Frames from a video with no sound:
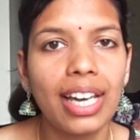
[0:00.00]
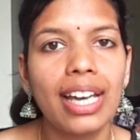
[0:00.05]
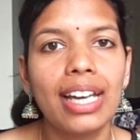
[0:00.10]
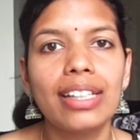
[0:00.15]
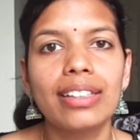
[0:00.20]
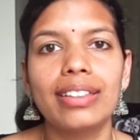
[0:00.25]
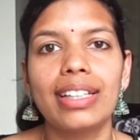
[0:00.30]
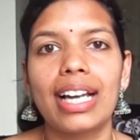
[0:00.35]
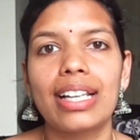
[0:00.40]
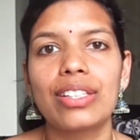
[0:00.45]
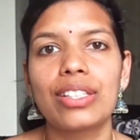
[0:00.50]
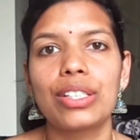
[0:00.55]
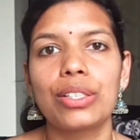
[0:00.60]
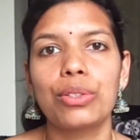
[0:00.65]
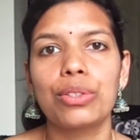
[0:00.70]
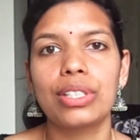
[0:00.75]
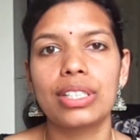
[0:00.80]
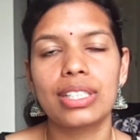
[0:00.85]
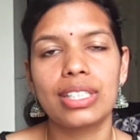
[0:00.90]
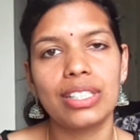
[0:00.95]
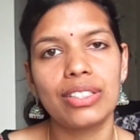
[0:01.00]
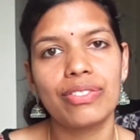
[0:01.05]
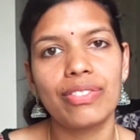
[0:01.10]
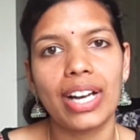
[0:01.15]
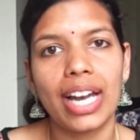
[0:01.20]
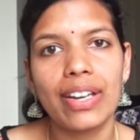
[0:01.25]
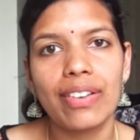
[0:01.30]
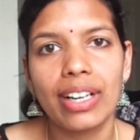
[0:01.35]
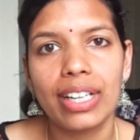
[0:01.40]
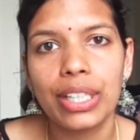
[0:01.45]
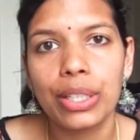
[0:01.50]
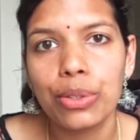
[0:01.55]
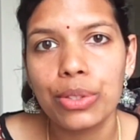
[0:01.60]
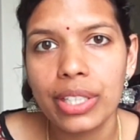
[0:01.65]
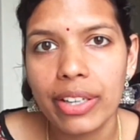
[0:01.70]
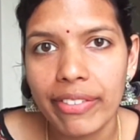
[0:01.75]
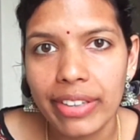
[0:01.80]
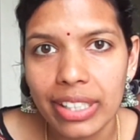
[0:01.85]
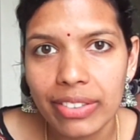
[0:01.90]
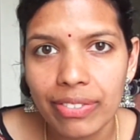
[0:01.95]
That's 265 and
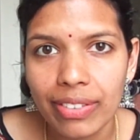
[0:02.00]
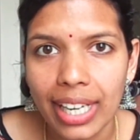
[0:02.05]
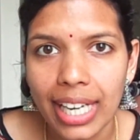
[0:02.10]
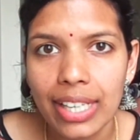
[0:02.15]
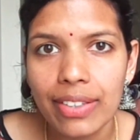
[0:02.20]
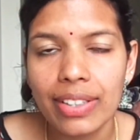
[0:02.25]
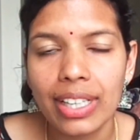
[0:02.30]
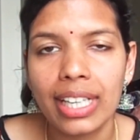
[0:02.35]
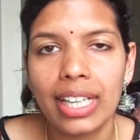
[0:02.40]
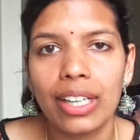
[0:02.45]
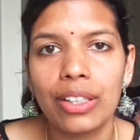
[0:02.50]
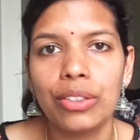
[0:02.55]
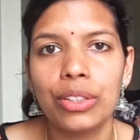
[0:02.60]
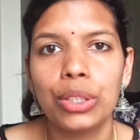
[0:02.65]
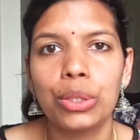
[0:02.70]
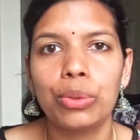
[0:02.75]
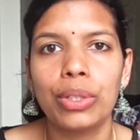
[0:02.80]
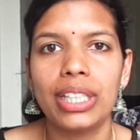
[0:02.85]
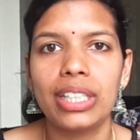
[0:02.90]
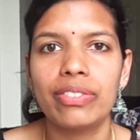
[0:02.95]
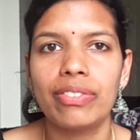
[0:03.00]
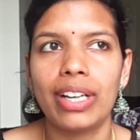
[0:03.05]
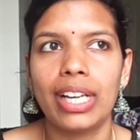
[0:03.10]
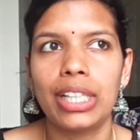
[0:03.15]
275 and 285,